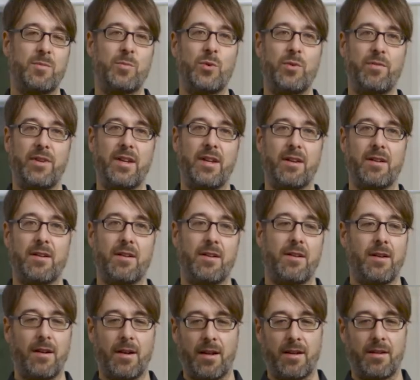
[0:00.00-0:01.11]
your movie
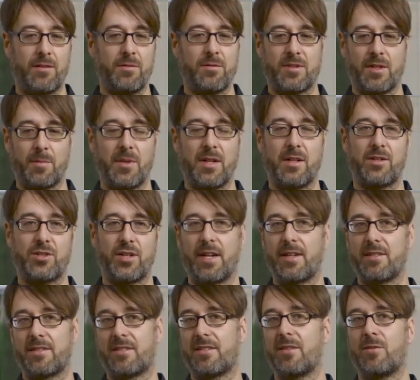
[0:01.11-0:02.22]
and do some little
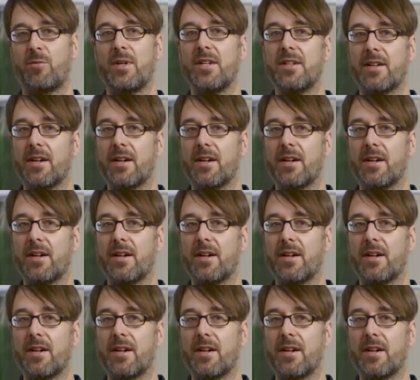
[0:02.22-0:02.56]
changes in real